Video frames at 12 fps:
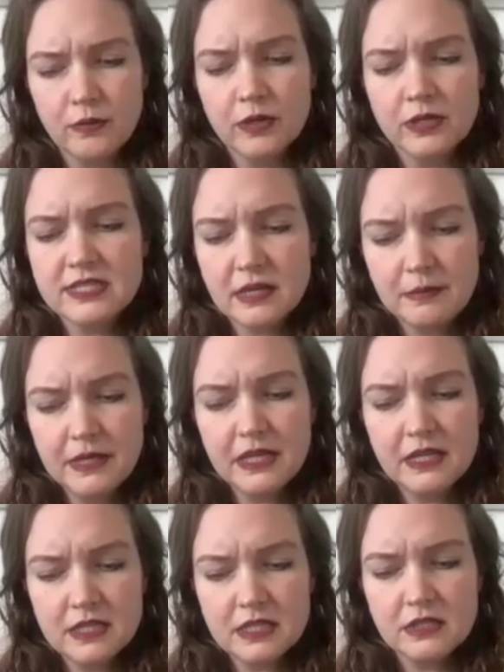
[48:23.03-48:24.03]
we're stepping
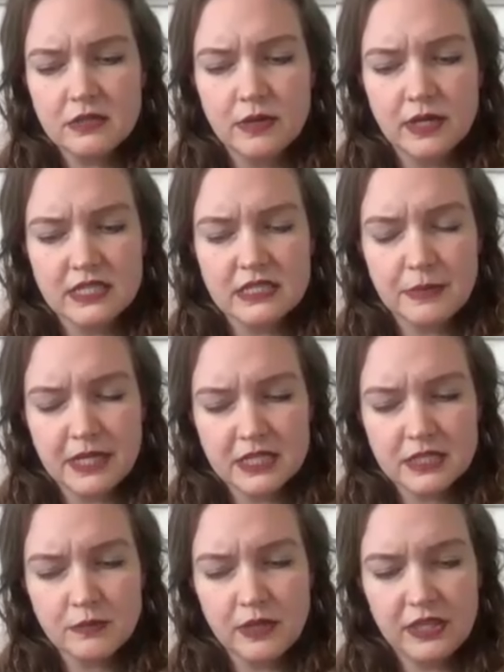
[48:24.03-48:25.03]
into a
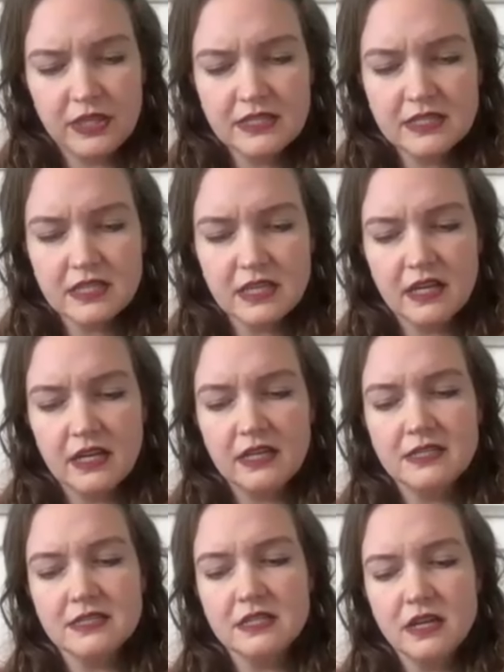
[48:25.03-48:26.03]
space with this that
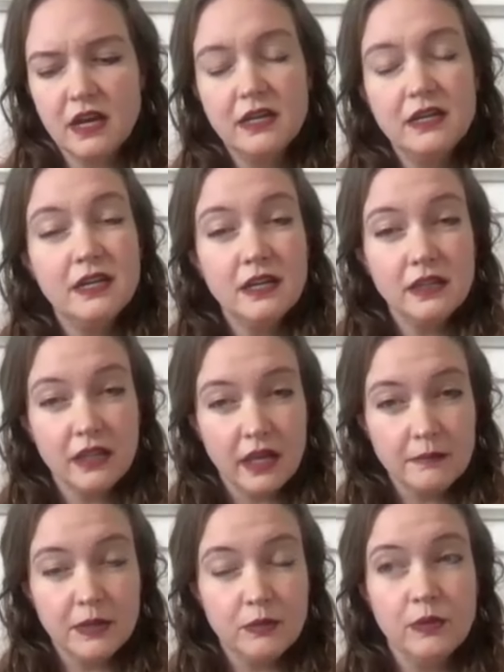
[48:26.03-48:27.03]
is not in
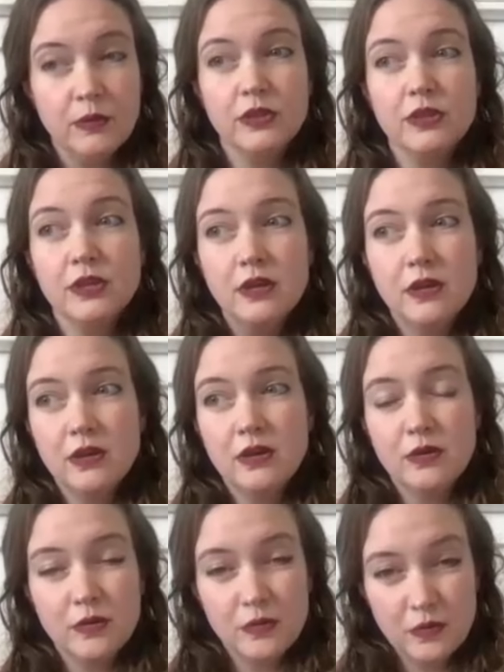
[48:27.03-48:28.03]
alignment with
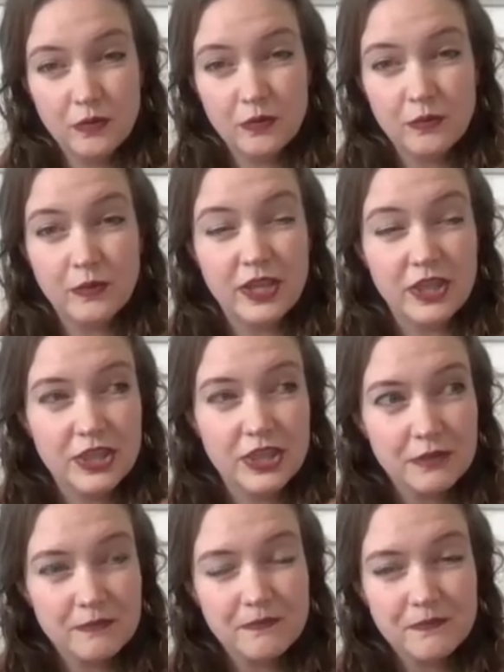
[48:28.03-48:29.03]
with
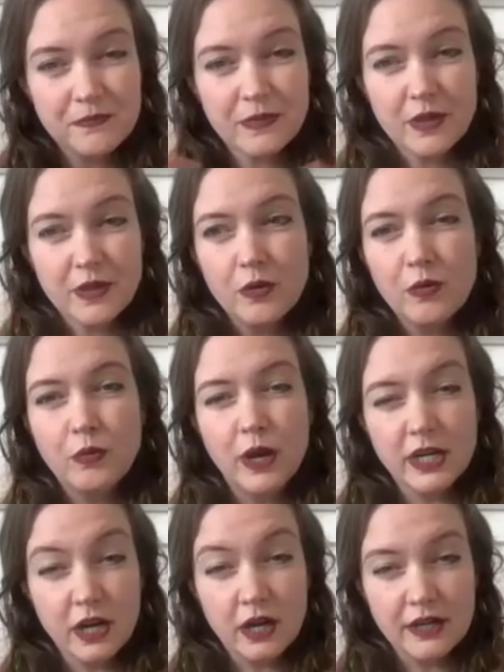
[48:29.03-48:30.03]

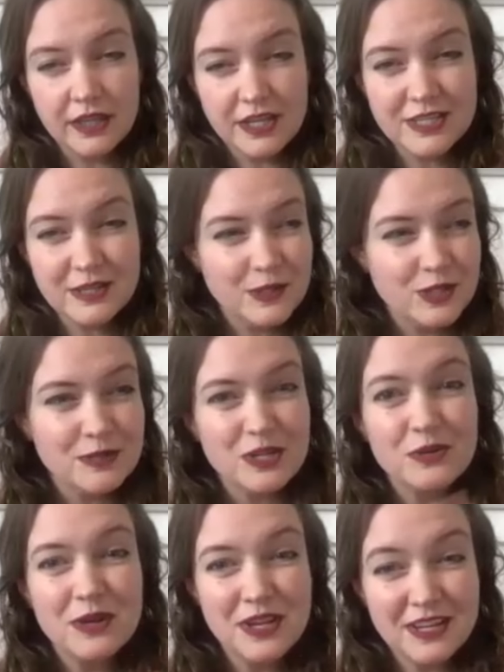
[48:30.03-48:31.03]
what God thinks that we should
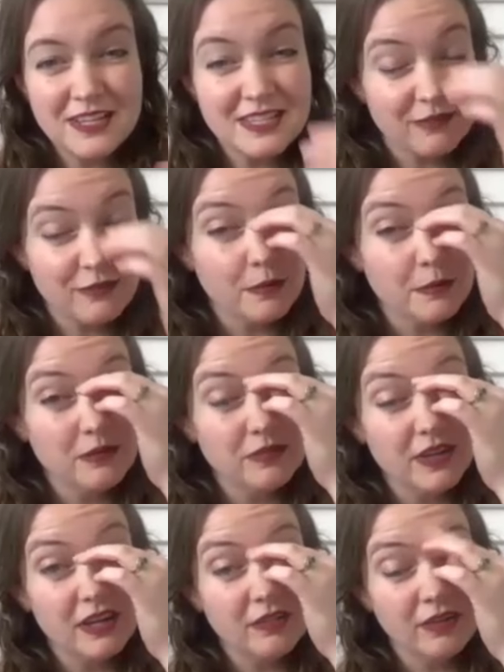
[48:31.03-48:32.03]
do, it is a form of
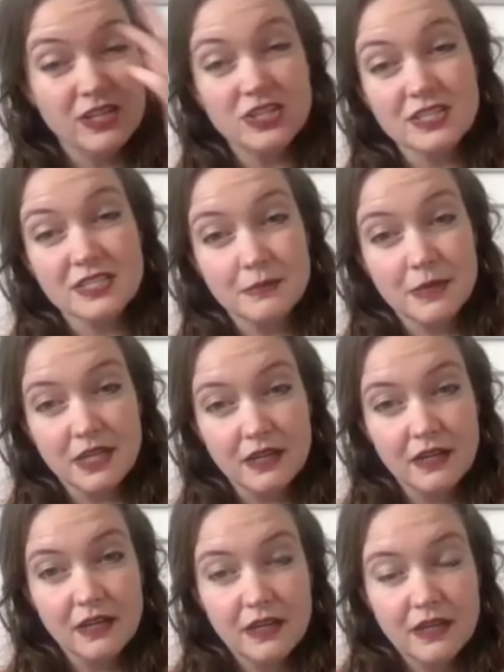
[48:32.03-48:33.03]
unrighteous
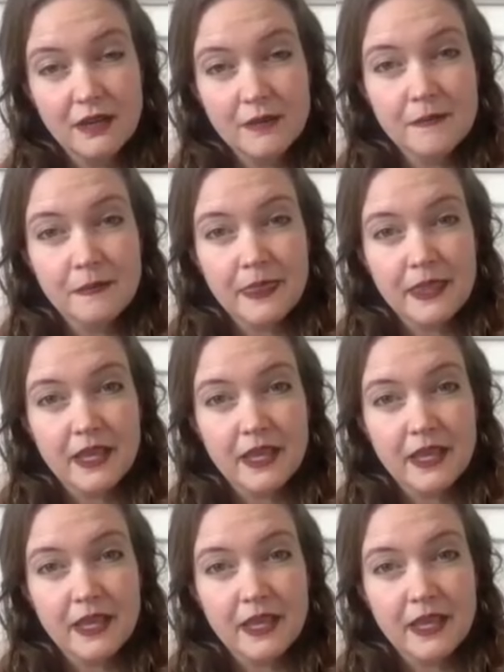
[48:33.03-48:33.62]
dominion. Mm.